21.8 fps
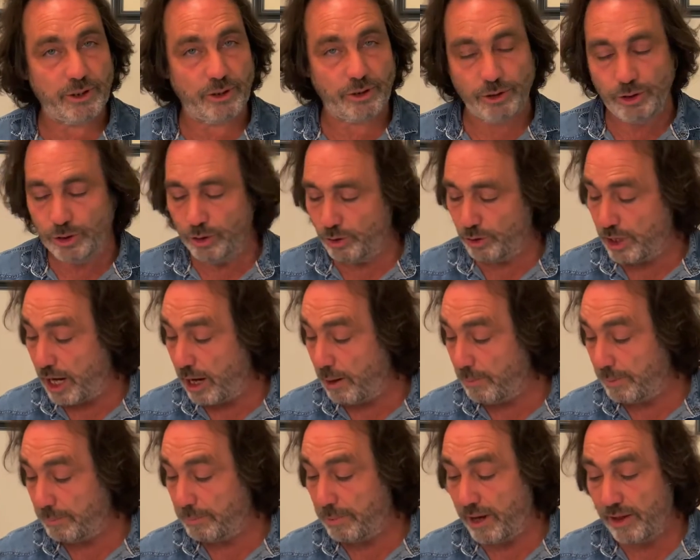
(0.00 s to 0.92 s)
on your
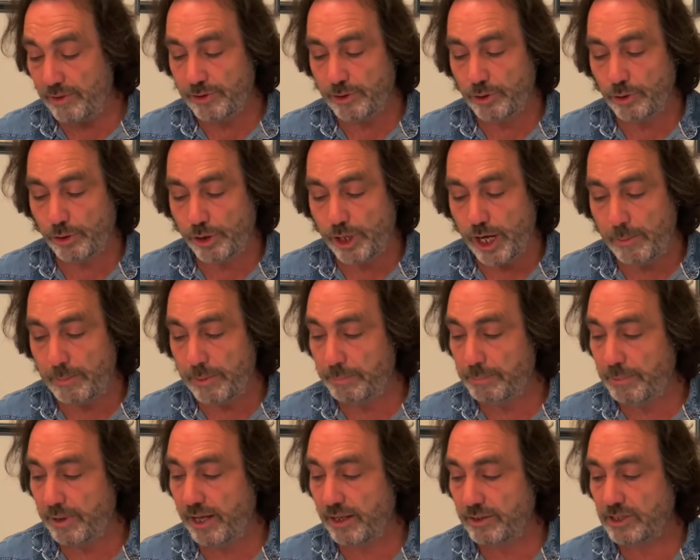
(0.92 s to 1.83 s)
karmic path, your
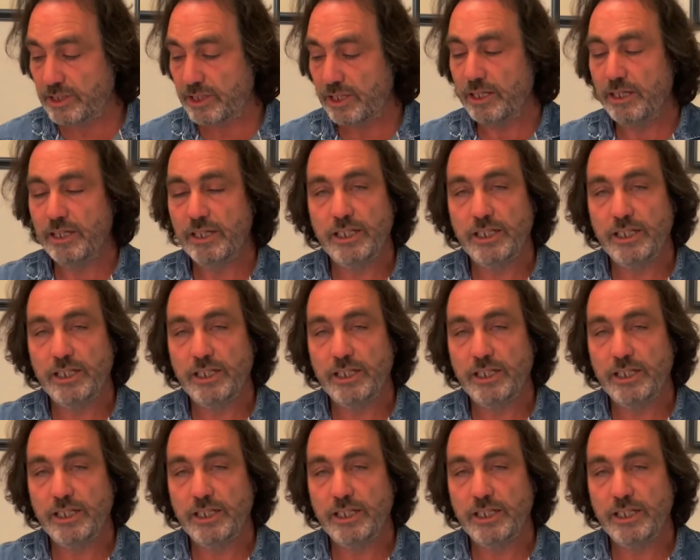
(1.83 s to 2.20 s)
karmic paths,